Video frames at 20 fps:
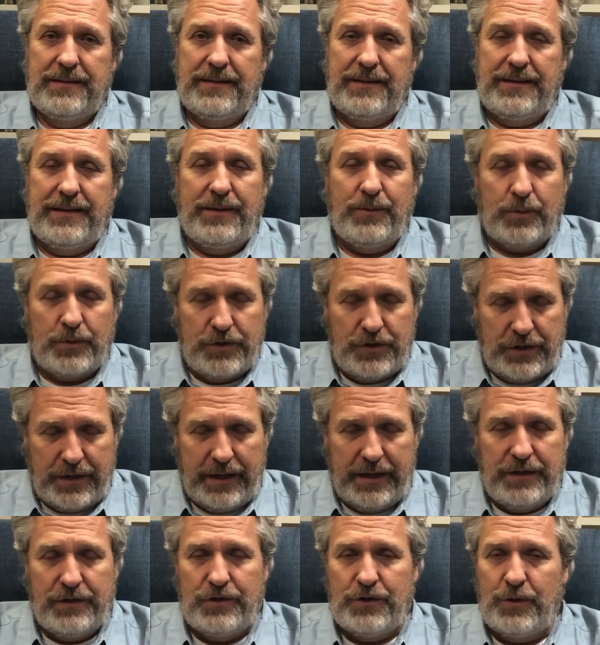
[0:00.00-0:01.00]
And He will
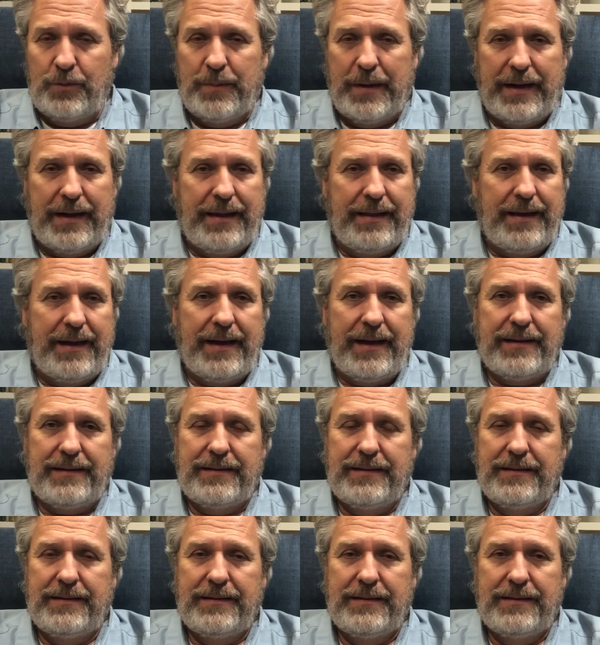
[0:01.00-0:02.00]
change you by that.
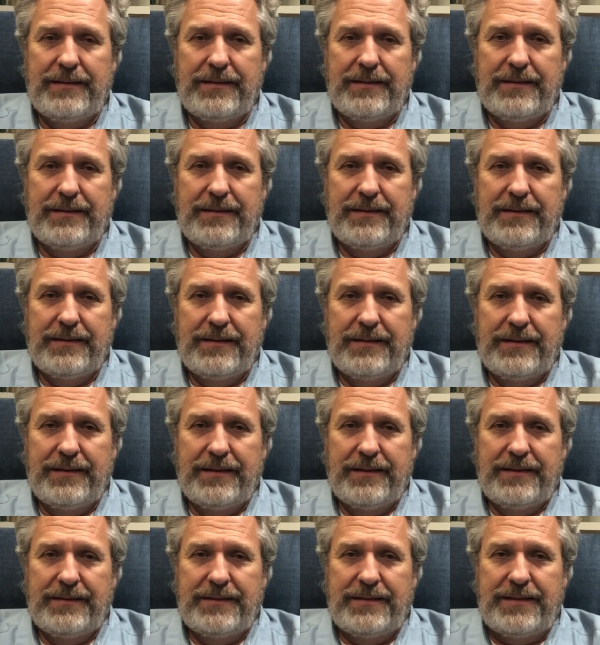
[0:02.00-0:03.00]

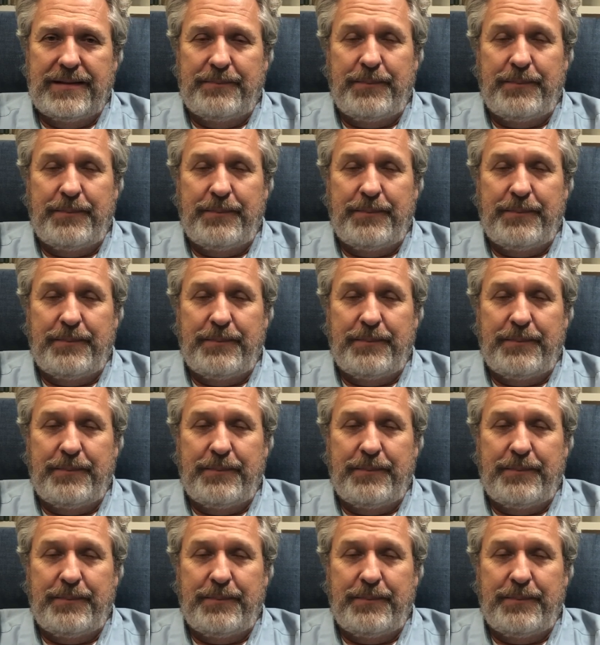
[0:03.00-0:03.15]
To